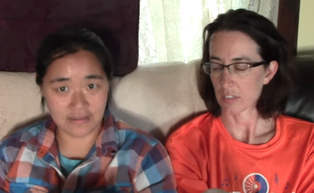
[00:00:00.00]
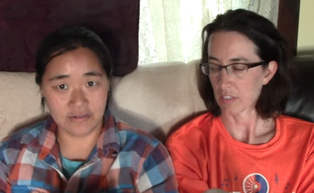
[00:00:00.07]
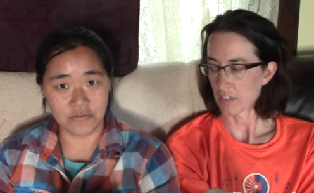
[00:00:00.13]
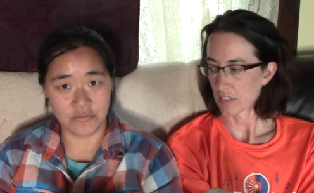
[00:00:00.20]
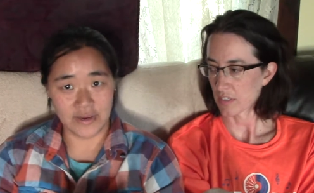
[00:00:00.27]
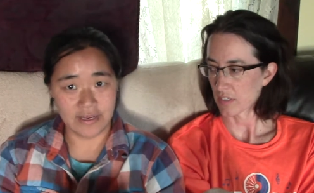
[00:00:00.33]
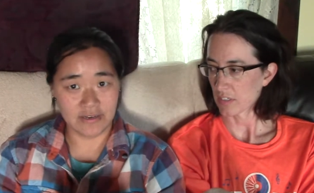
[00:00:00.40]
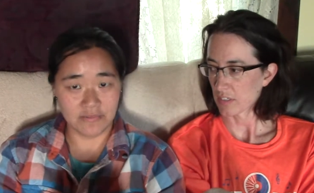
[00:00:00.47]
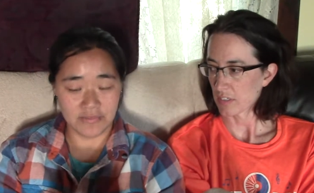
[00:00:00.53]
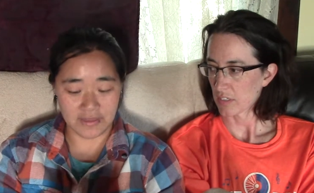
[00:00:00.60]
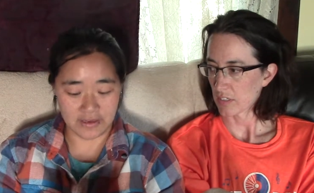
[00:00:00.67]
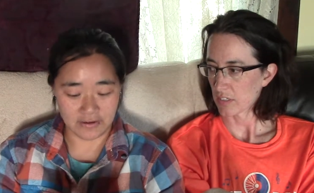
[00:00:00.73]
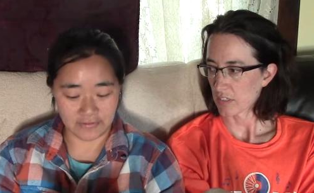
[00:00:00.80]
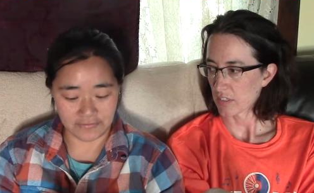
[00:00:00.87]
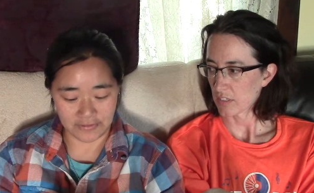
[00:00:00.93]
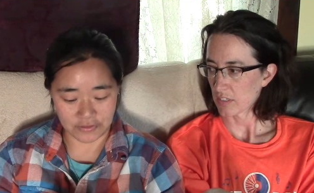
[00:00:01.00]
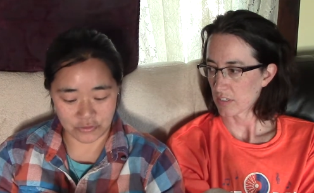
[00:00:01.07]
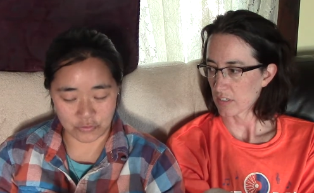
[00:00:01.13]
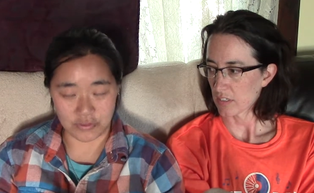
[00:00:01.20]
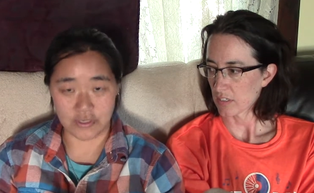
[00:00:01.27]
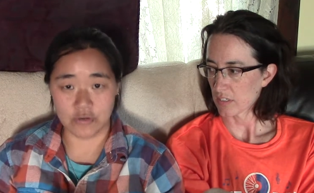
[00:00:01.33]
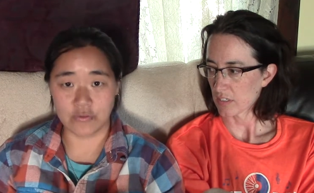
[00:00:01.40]
Speaker 1: a random thing of
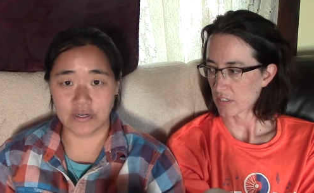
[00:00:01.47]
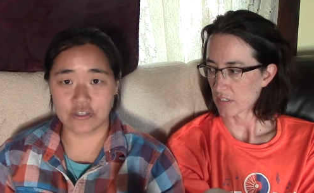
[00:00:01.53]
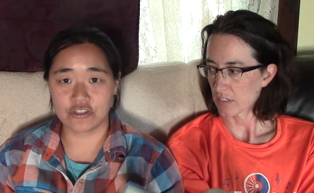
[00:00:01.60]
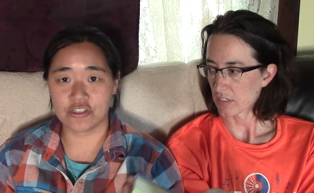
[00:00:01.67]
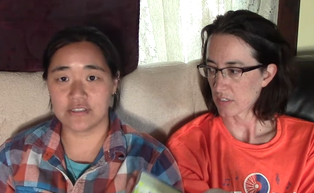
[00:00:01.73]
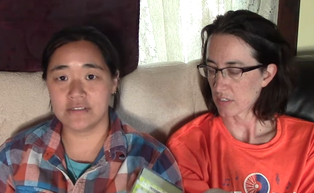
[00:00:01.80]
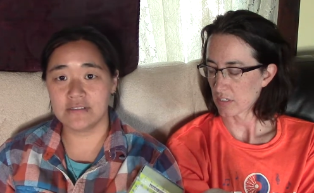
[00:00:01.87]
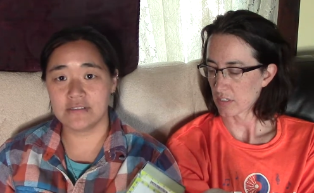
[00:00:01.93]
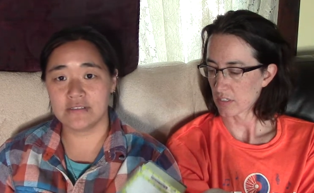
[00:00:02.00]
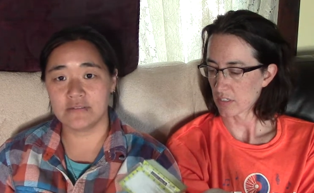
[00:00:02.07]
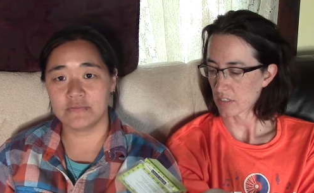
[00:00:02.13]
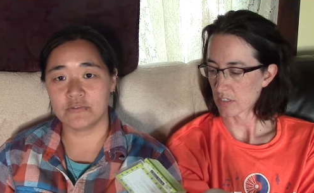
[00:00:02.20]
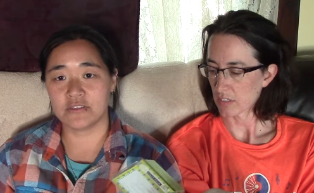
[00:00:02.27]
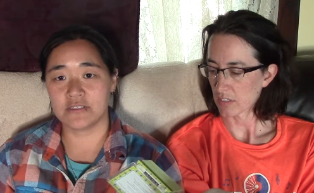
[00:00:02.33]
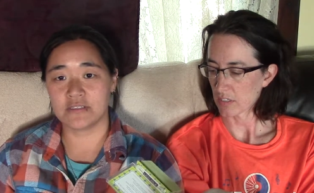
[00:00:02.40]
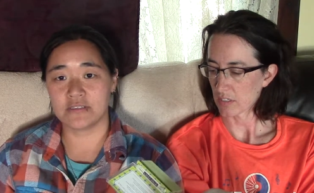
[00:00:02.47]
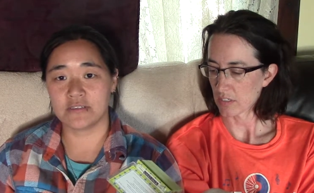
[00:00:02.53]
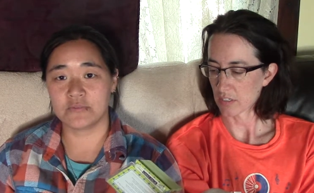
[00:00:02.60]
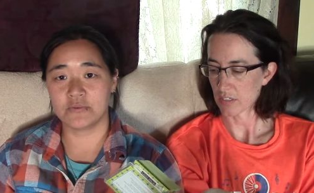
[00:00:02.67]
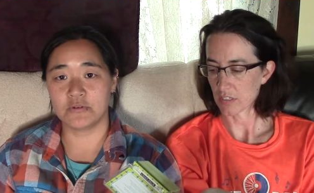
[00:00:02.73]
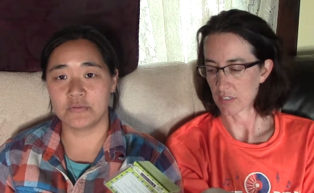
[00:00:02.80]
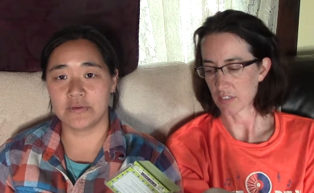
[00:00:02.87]
assorted
Speaker 2: questions. Marissa's just going
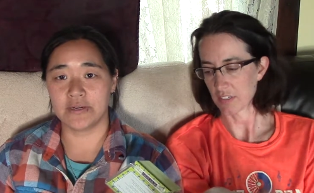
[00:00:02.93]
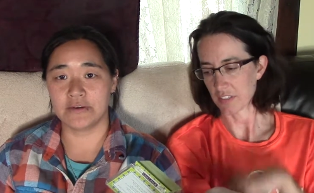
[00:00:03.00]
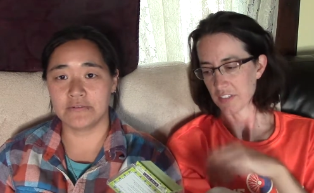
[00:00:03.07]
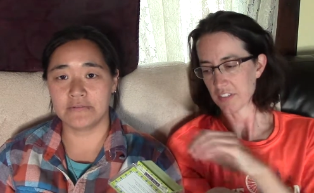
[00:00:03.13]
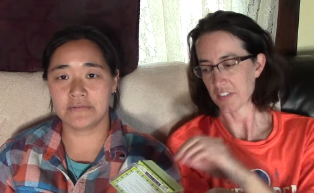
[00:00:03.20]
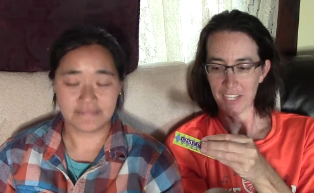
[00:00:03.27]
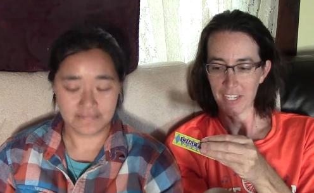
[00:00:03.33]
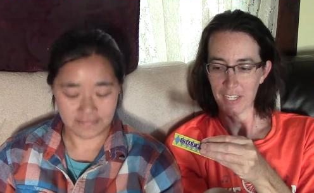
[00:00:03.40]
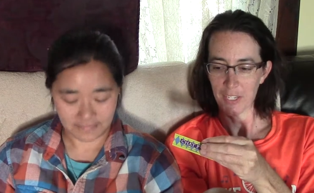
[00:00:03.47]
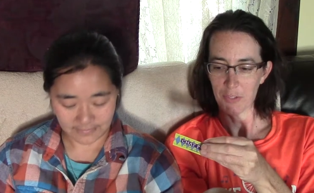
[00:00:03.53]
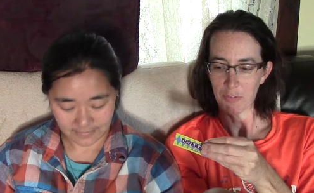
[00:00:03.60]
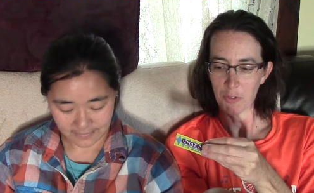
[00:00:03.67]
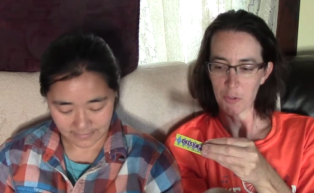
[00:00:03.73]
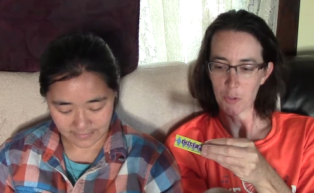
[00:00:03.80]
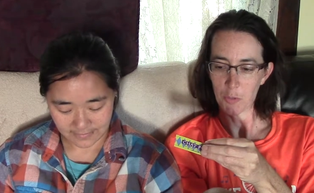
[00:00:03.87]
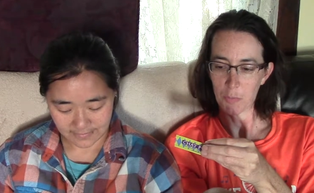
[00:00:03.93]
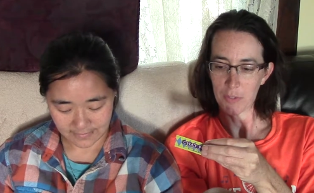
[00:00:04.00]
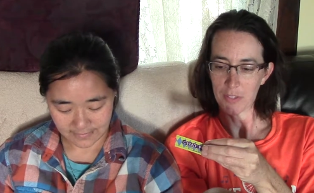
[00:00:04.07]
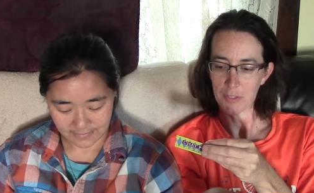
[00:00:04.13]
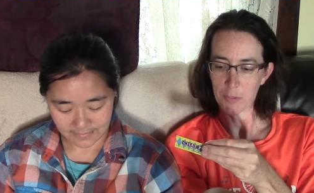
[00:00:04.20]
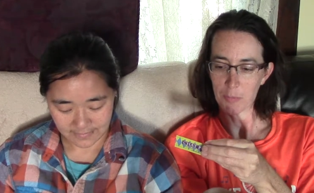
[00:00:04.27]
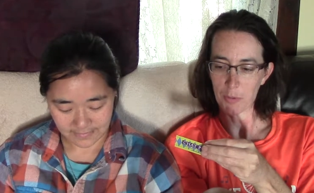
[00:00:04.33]
to pull one out. If you could be the
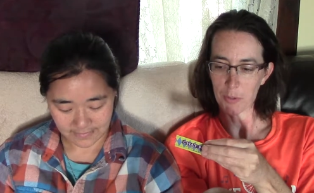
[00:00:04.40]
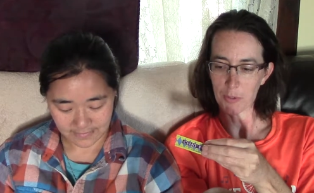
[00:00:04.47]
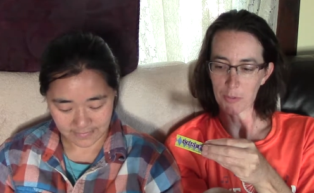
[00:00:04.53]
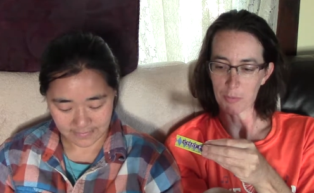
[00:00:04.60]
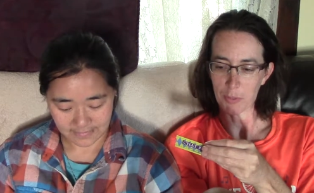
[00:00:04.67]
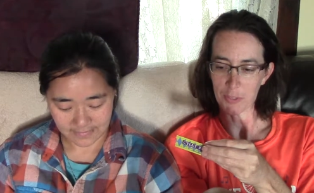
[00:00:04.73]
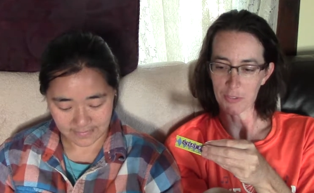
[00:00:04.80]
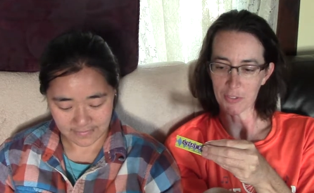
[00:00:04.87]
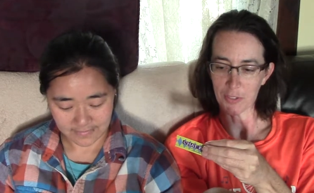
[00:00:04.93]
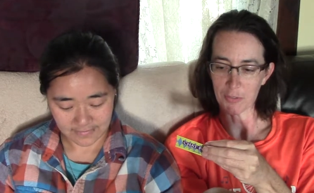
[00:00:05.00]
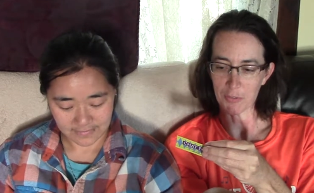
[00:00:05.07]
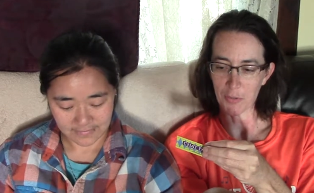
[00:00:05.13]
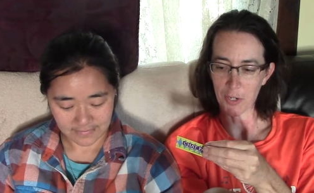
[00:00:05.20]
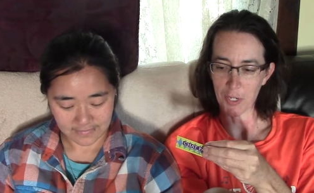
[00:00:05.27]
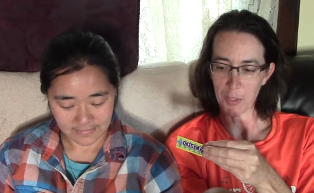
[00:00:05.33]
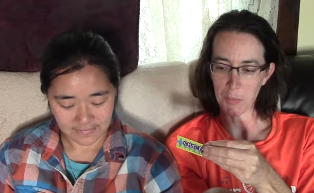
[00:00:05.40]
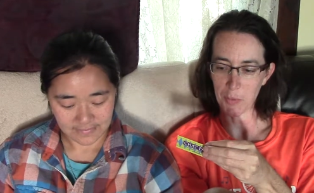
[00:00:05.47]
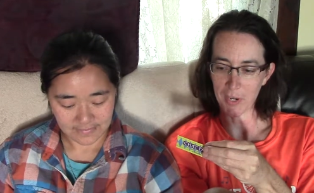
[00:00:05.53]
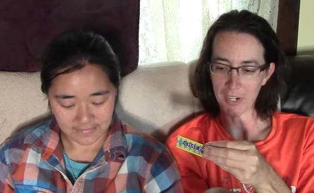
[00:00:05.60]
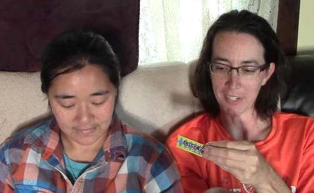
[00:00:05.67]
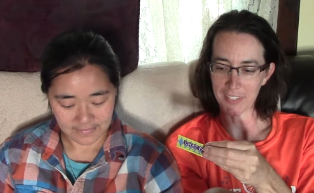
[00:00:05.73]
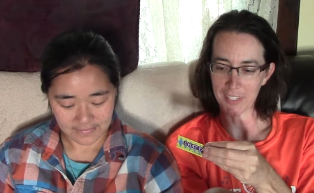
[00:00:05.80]
spokesperson for any
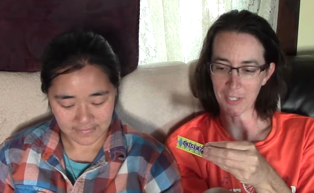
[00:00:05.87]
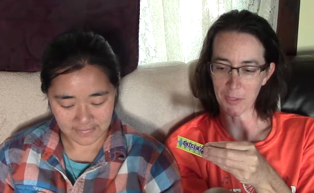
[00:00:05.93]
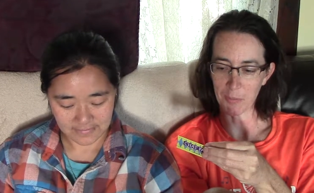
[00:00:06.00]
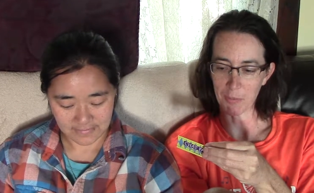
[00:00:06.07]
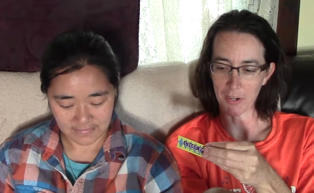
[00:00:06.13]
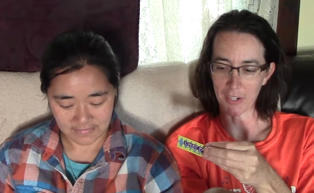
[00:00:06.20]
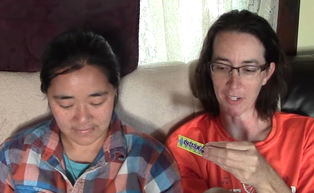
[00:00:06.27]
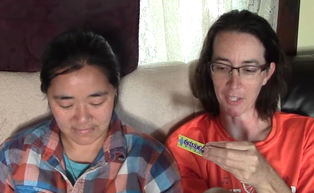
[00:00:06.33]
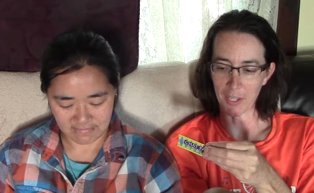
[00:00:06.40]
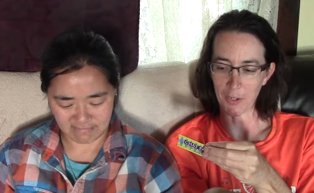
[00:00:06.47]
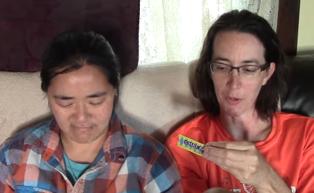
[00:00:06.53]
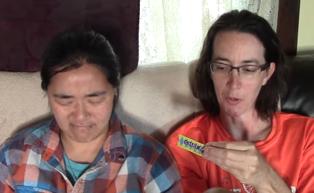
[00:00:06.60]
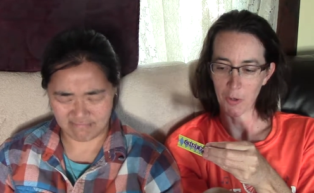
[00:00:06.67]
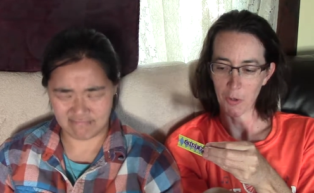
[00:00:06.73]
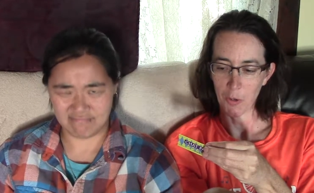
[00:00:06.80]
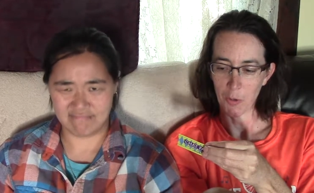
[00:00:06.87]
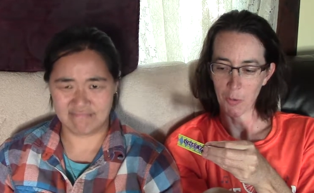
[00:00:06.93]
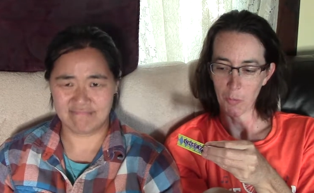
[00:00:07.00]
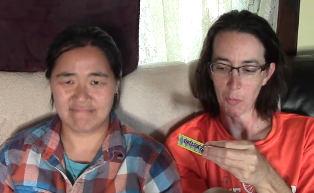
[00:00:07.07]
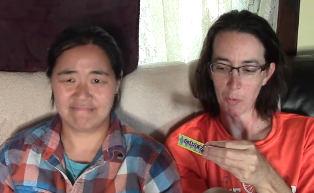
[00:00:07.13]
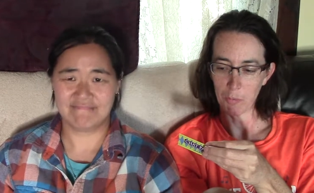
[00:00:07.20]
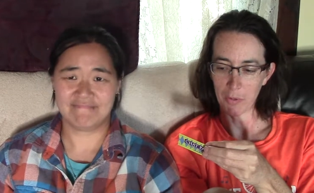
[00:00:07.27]
product on the market, what